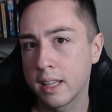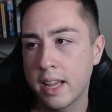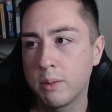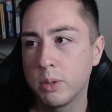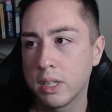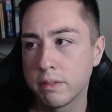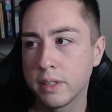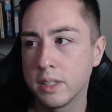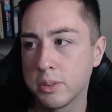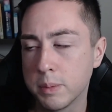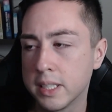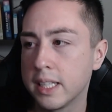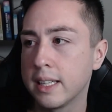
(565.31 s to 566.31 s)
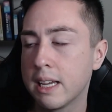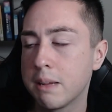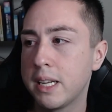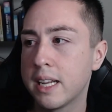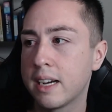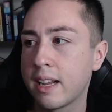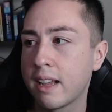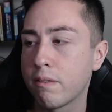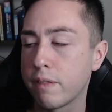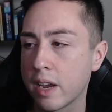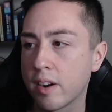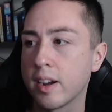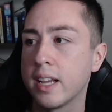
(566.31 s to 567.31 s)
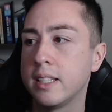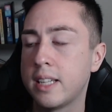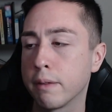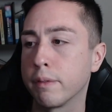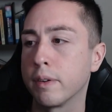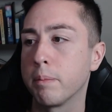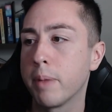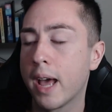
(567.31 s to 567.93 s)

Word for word: and it would have ultimately led me down a very different